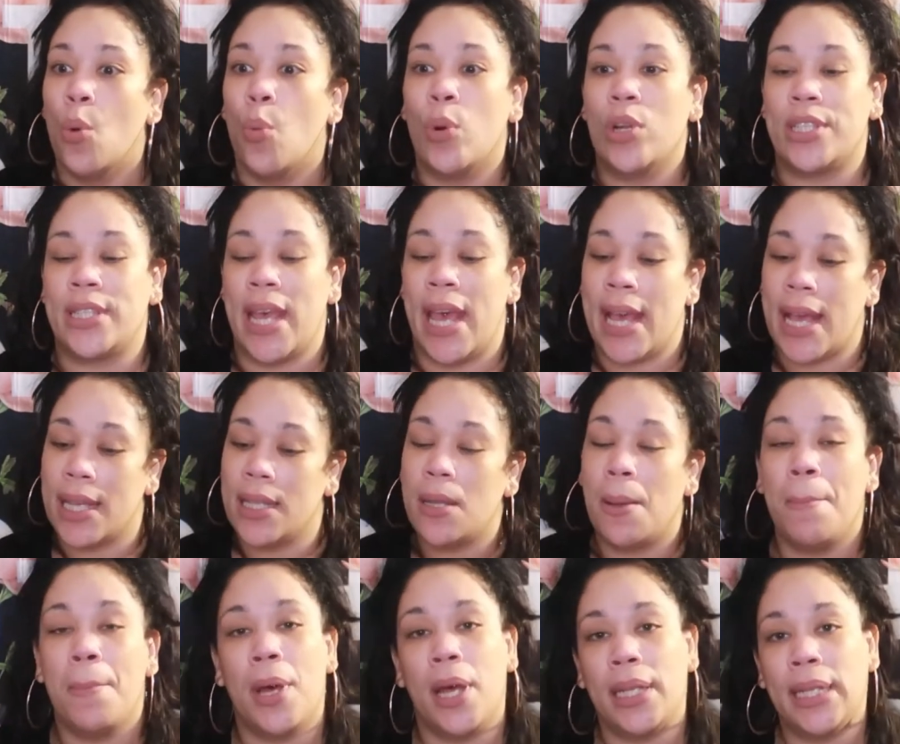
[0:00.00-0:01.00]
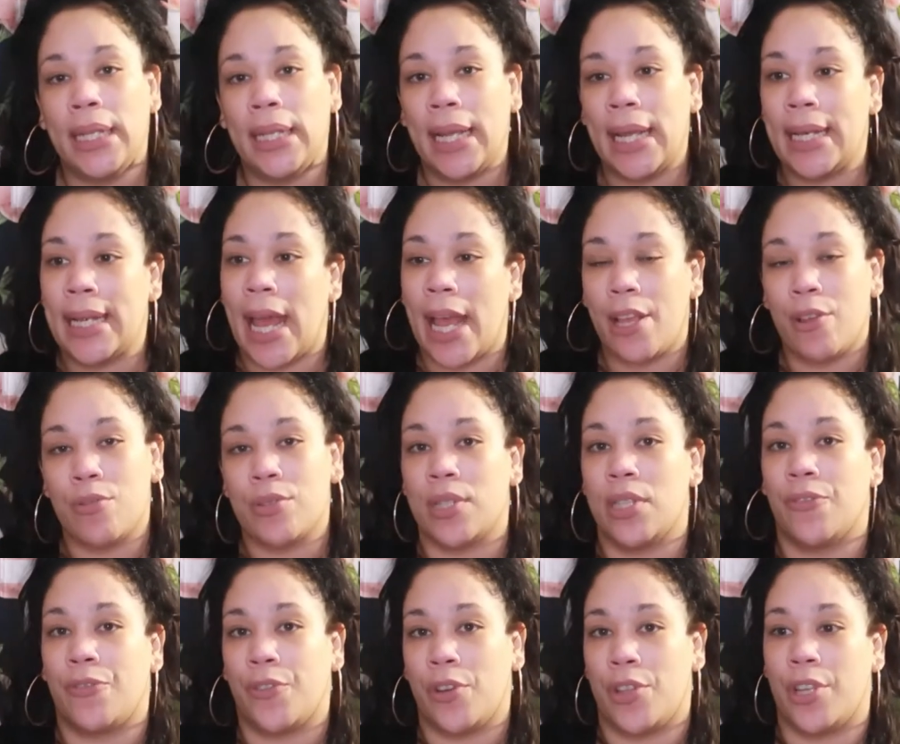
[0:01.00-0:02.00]
Were taking the money and not using
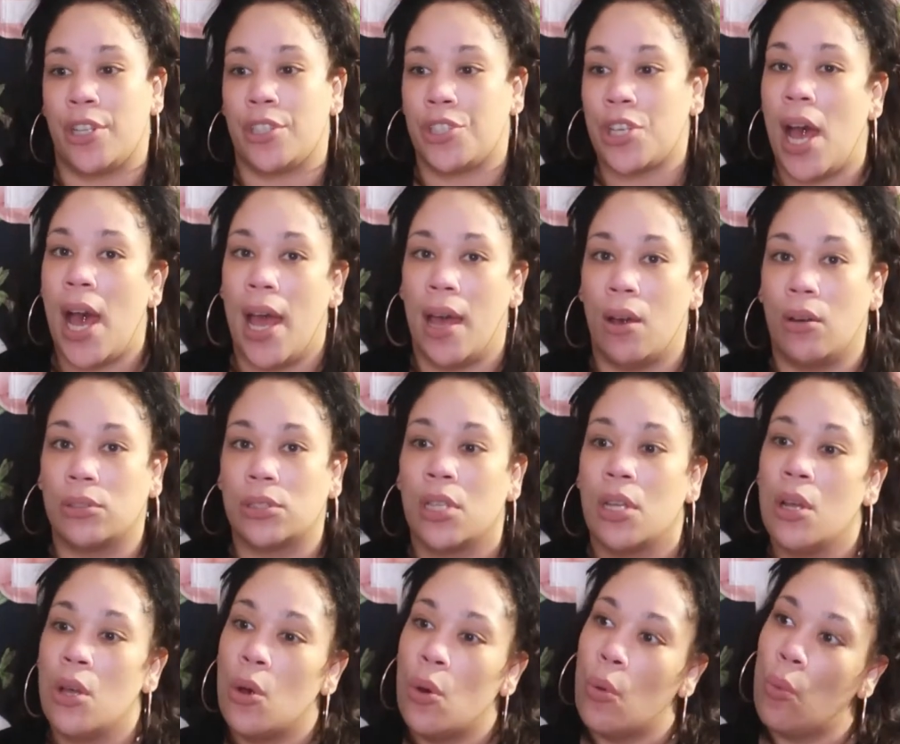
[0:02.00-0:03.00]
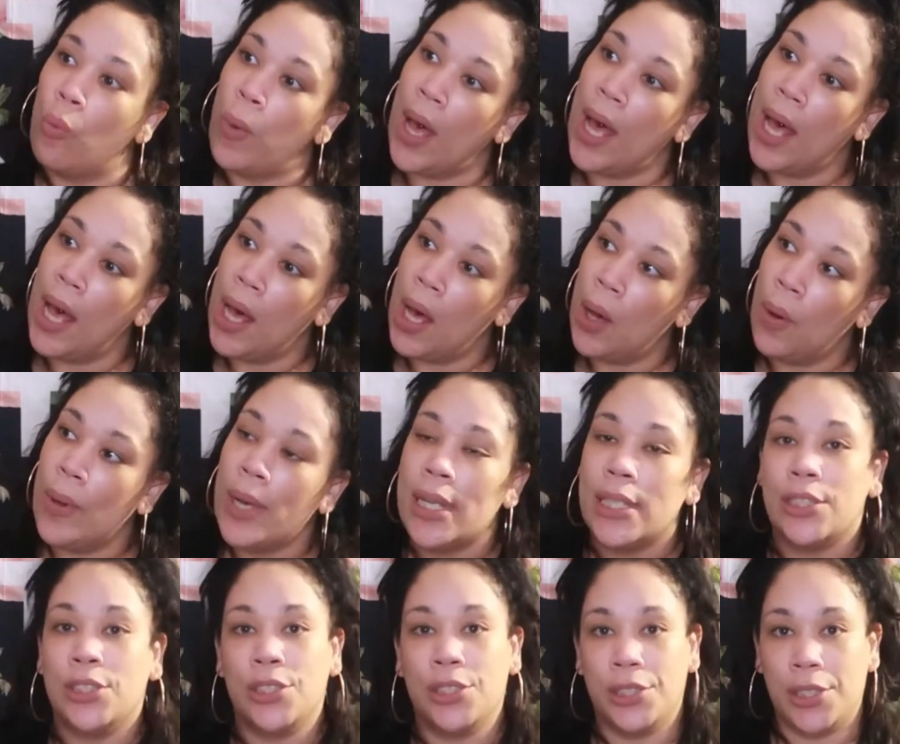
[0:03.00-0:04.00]
it for their child. Well,
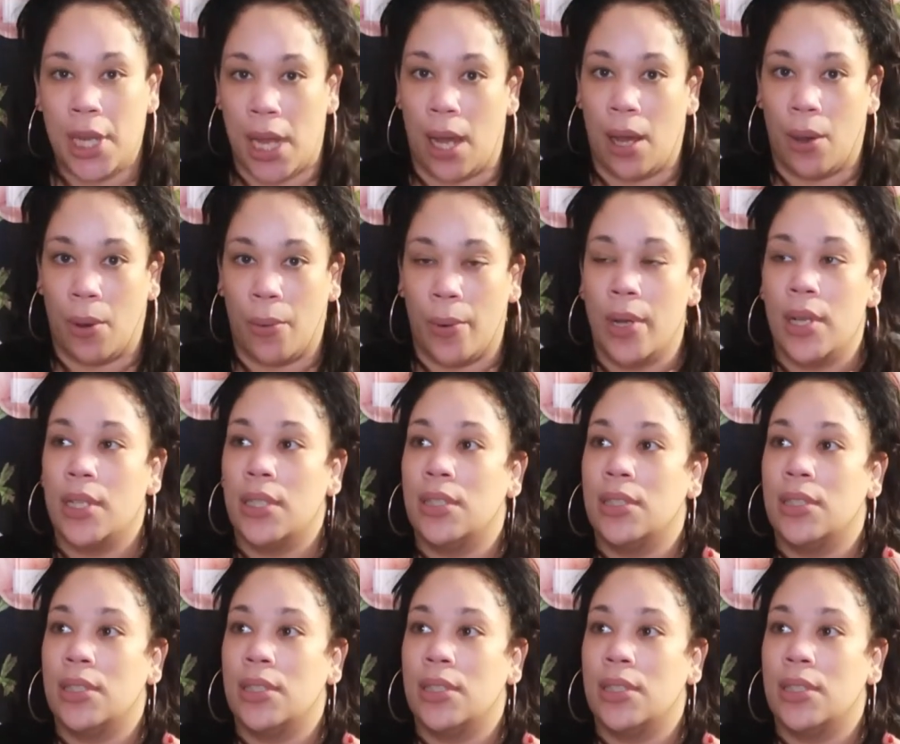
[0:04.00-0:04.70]
no.